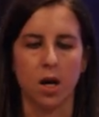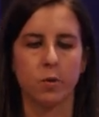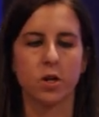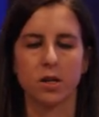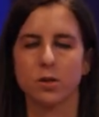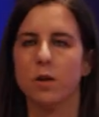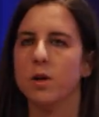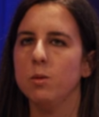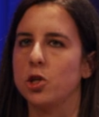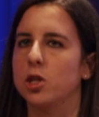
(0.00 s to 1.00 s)
We could also have
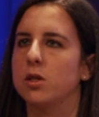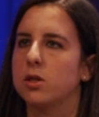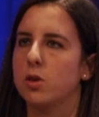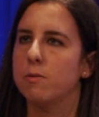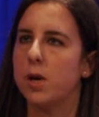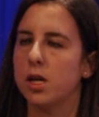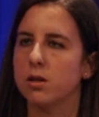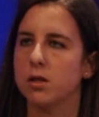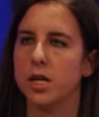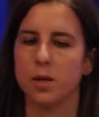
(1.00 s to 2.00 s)
images. So our model
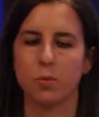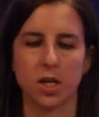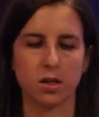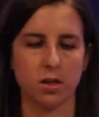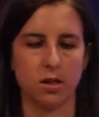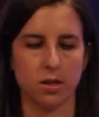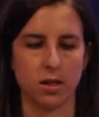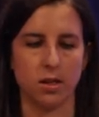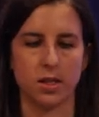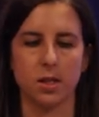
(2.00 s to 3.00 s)
could take pixels
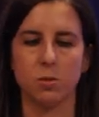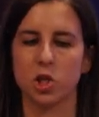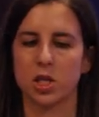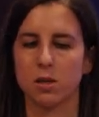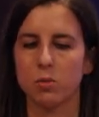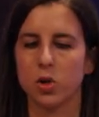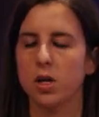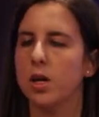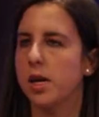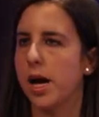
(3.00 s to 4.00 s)
in this image as
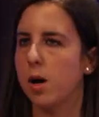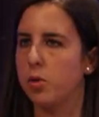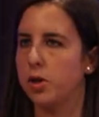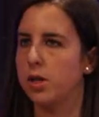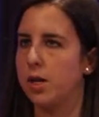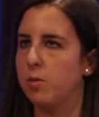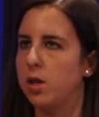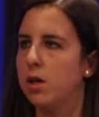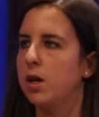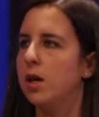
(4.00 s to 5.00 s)
input and output the
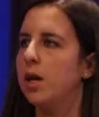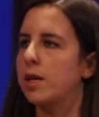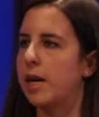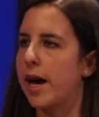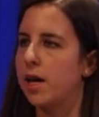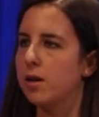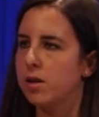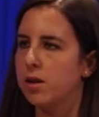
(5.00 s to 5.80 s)
label cat.